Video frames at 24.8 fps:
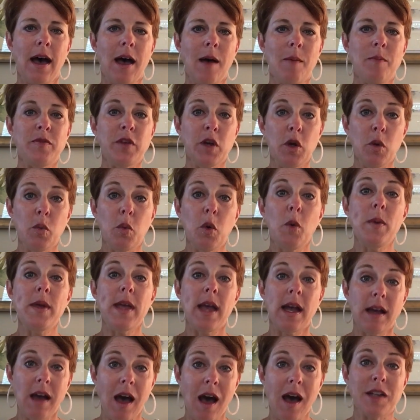There will be
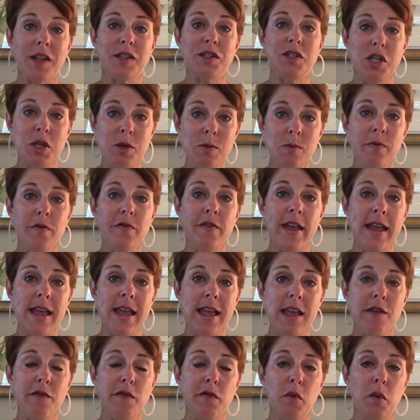a costume
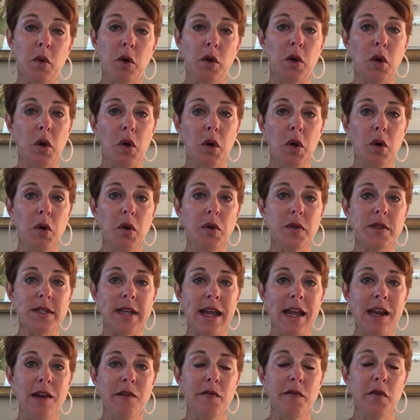fee for girls
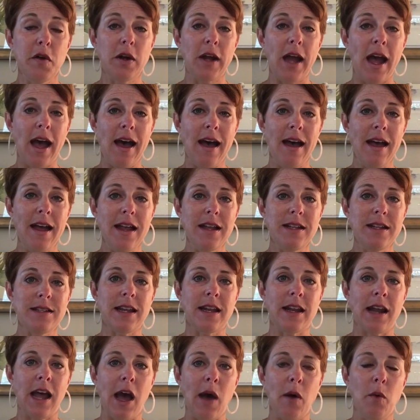and for guys,
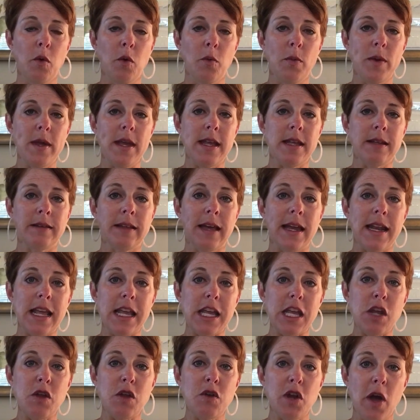and I will be
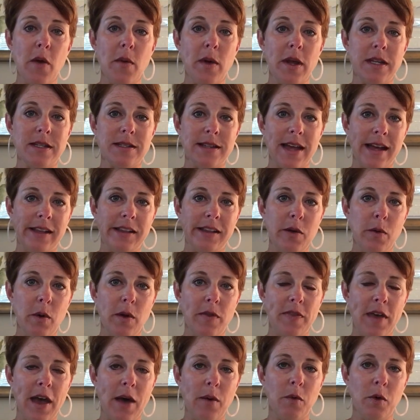letting you know exactly
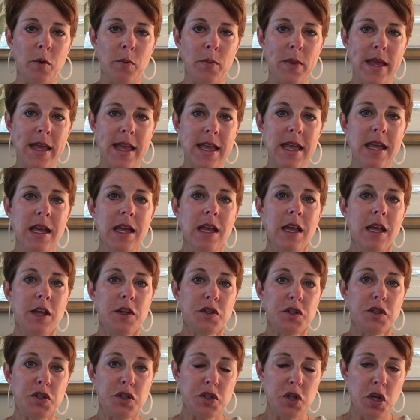what that will be
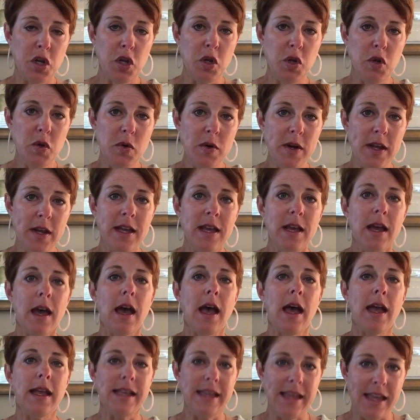soon.
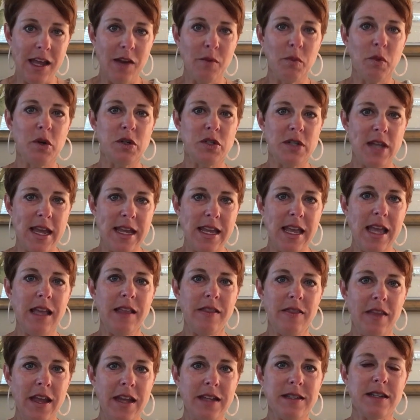Again, we're taking
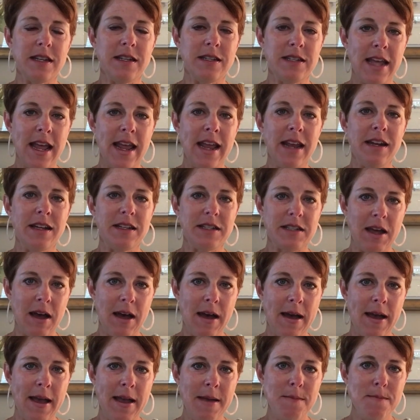things a day at a
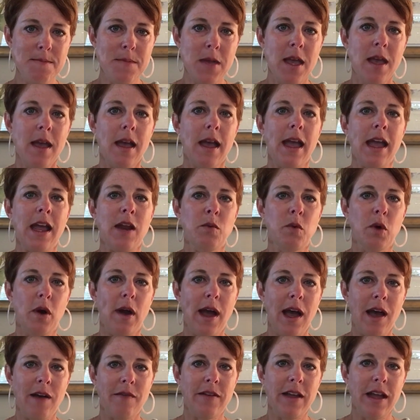time, and we're
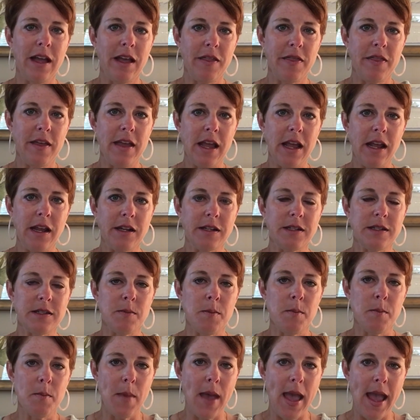having things
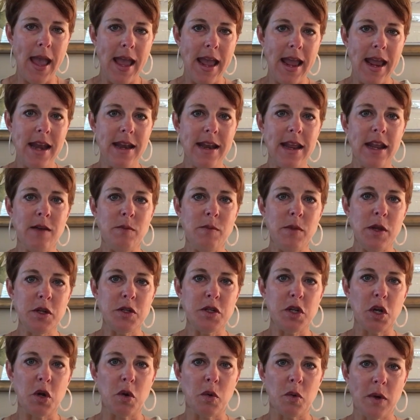made and
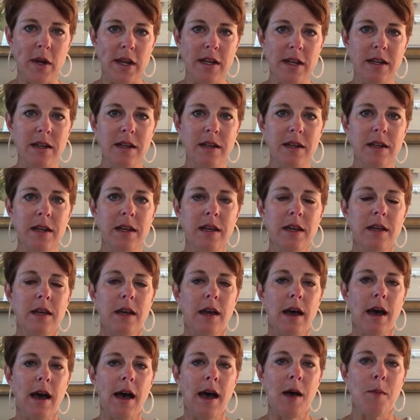music written
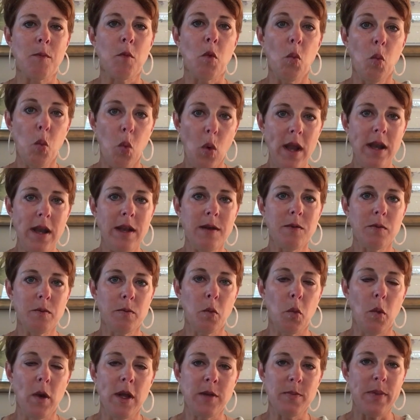
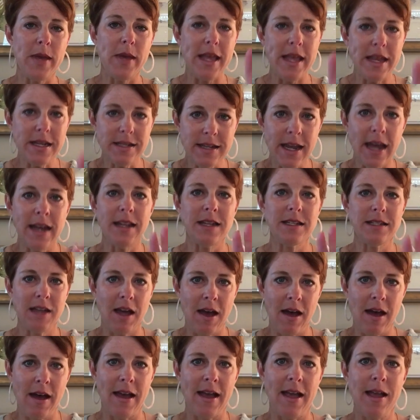one piece at a
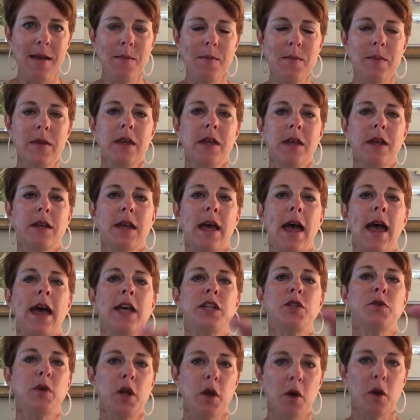time,
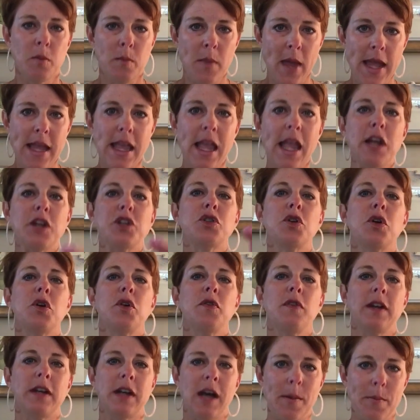as we are making sure
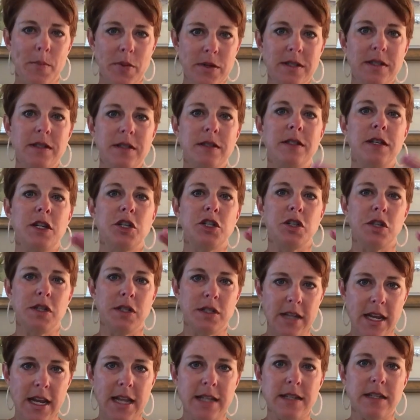that competition
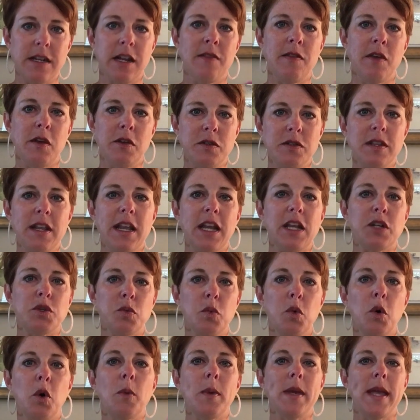season and those things
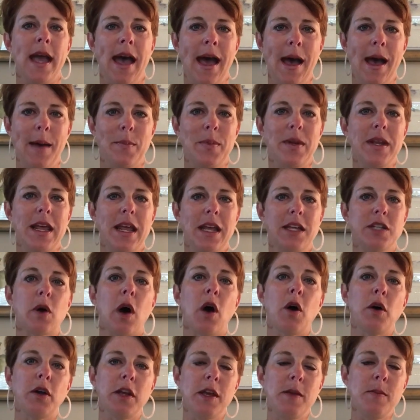will be happening. So
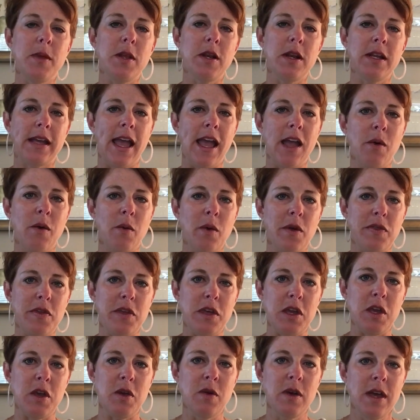I'll communicate with
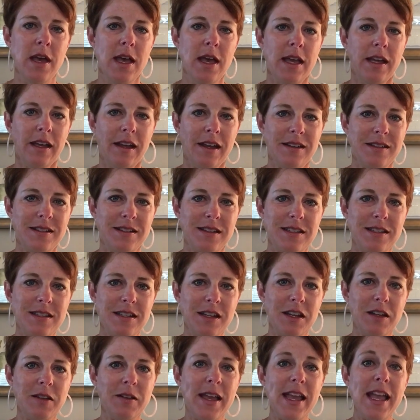you
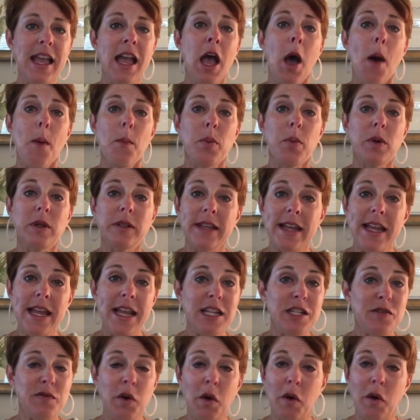consistently.
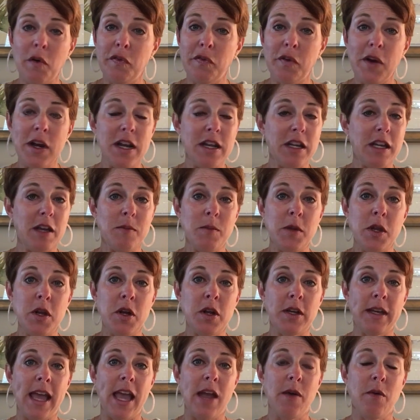Please feel free to
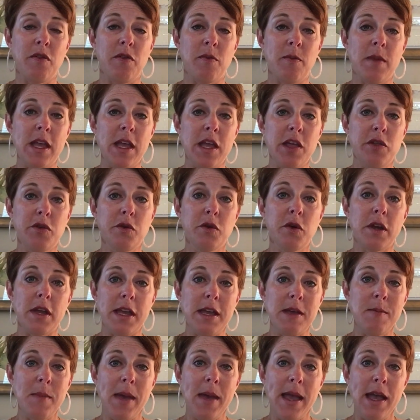communicate with me through
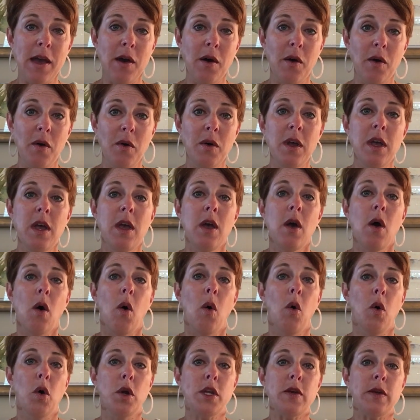email,
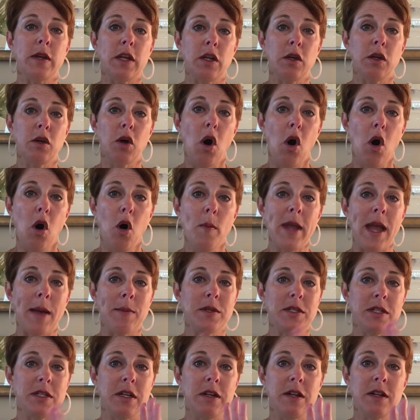or you can call me. I'm
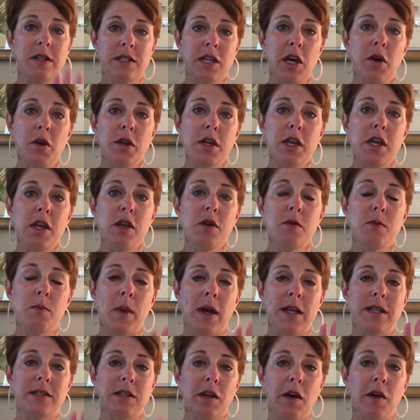just going to tell you,
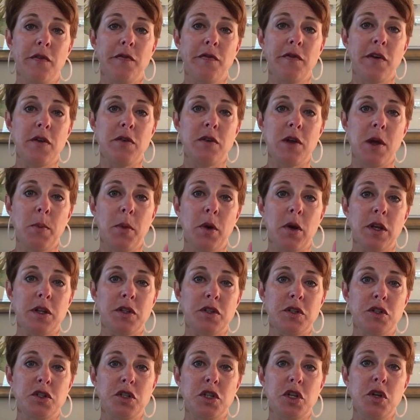my cell phone number
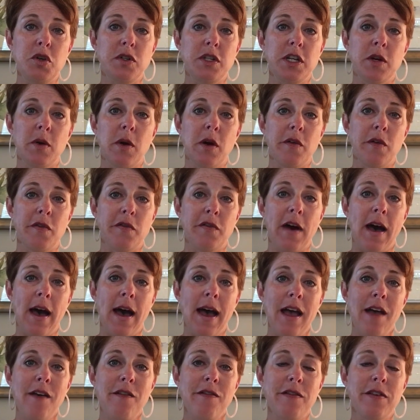is
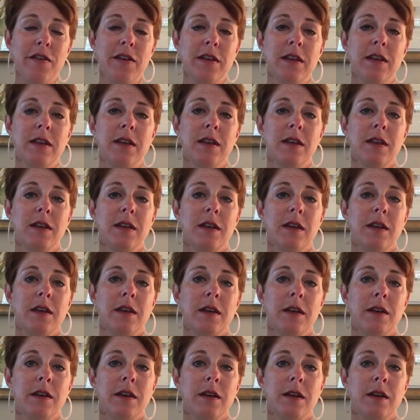
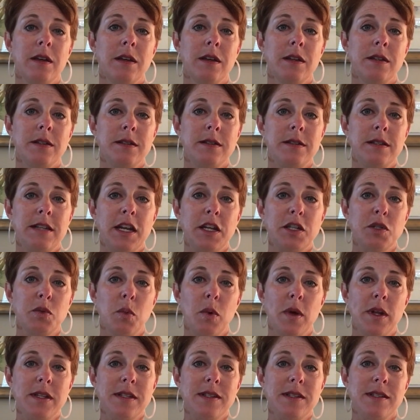
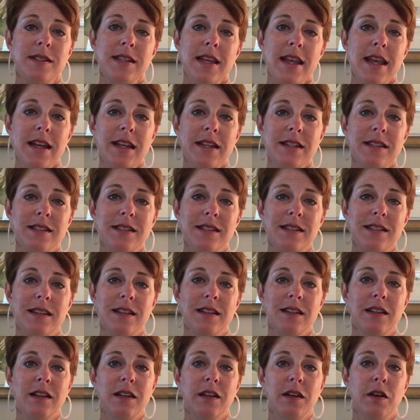
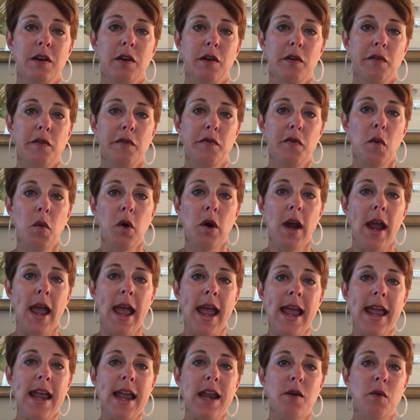
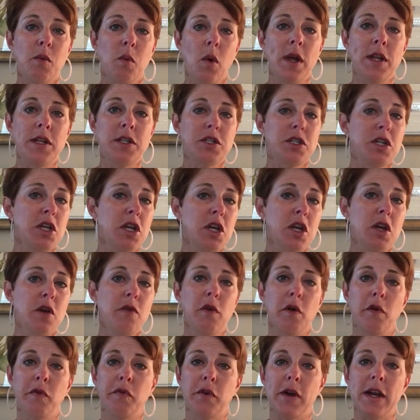205-616-4812.
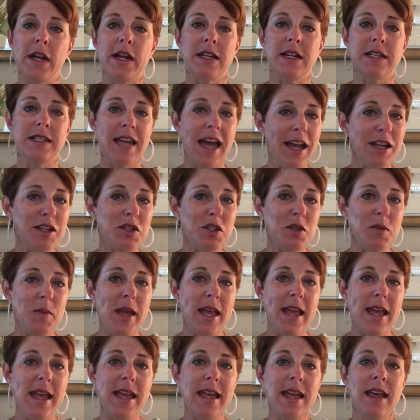Feel free to text
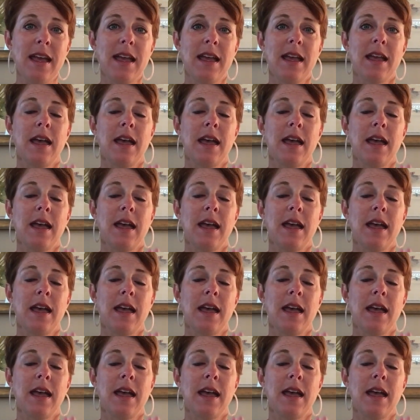me.